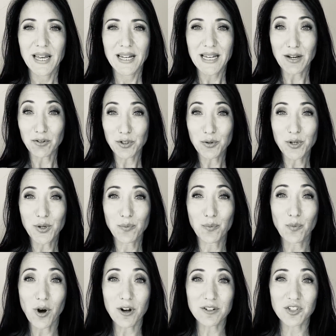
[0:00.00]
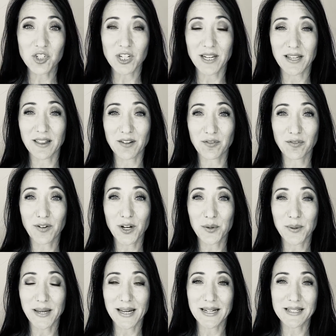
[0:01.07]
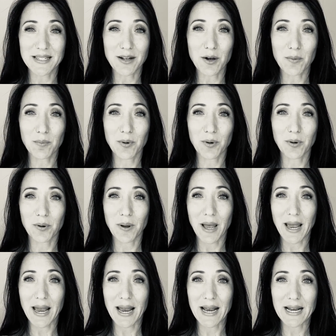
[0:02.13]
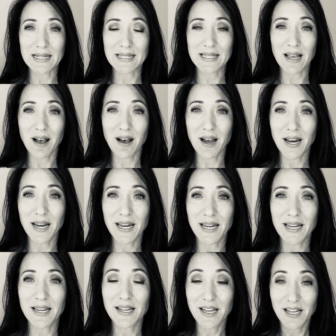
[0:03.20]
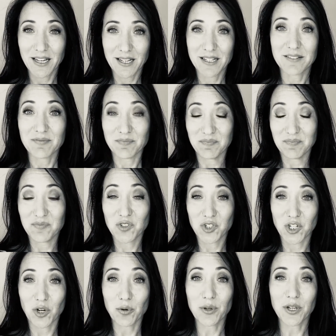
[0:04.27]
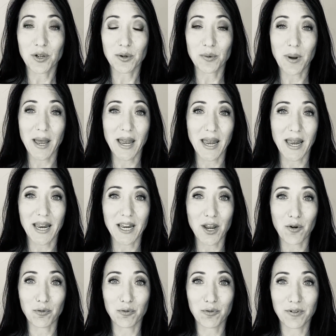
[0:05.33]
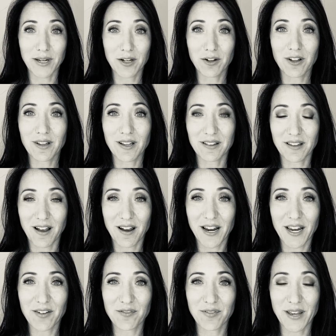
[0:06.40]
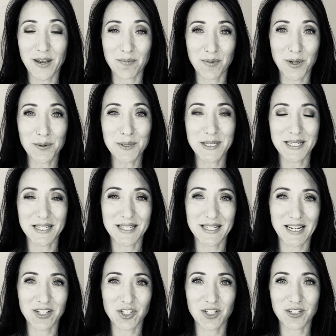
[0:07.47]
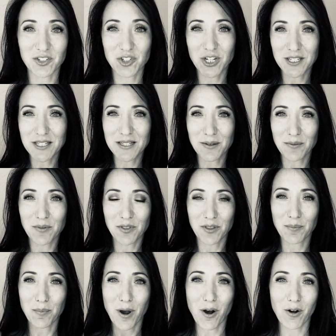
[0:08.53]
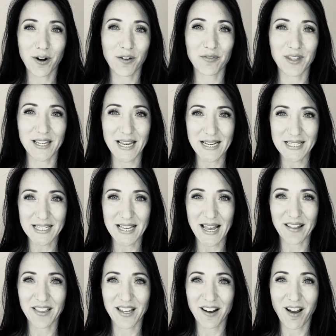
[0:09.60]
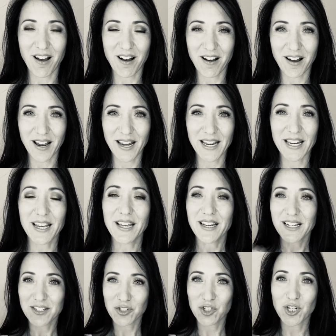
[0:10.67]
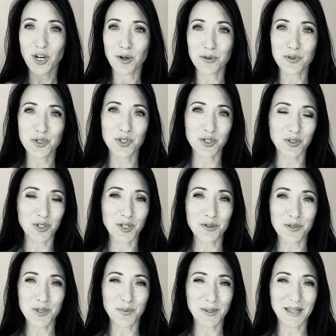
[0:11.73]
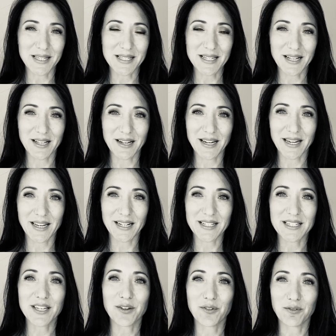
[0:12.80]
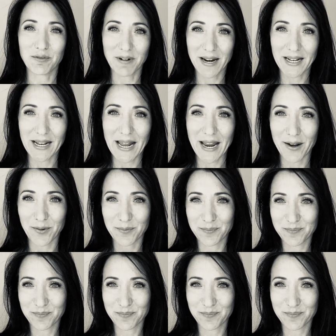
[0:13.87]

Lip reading: Now you can watch in the following example as I show you a real live hypnosis session, just the part of the yes set that I chose to use with this client right now.